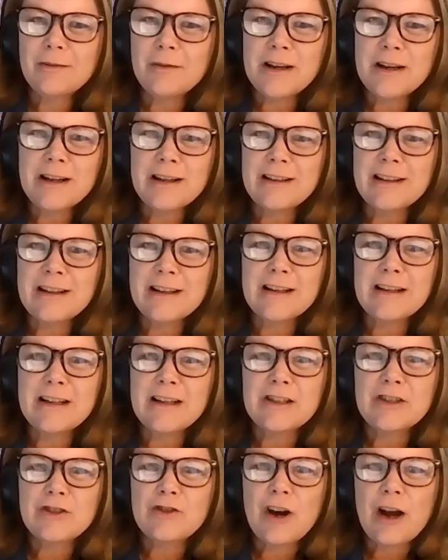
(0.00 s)
and it, it
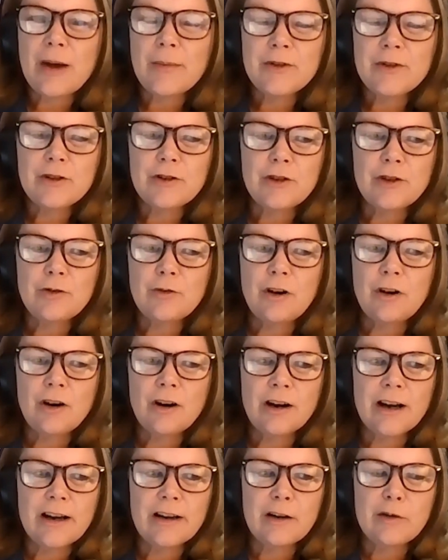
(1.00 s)
describes who you
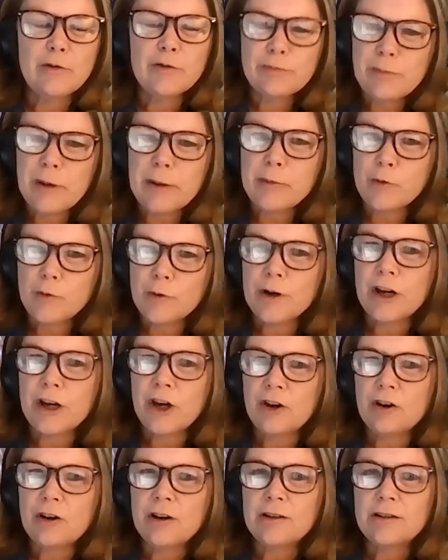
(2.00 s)
are, and people want to
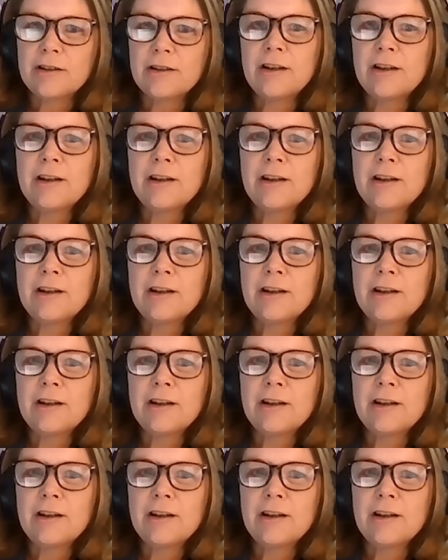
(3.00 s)
hear it.